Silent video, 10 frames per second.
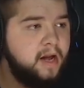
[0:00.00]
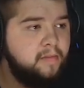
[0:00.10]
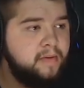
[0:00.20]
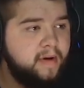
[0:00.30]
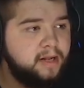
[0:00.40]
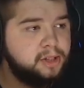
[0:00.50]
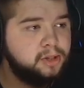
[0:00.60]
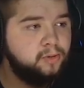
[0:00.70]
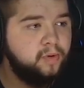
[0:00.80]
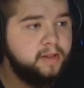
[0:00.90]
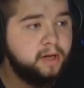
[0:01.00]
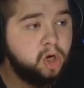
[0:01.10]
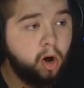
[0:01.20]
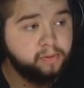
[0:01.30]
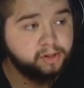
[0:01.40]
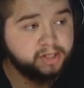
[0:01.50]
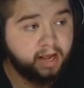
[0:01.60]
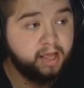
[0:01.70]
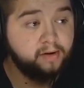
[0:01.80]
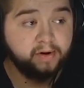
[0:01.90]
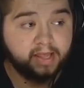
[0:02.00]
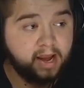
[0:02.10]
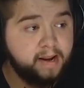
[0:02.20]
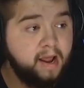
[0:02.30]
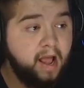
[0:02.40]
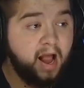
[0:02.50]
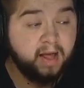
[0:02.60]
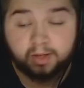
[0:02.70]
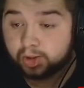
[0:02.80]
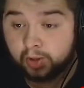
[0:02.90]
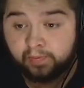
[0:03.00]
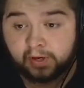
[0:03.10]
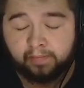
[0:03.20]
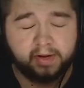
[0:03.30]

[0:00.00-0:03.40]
We managed to win the Coppa Italia again and the Super Cup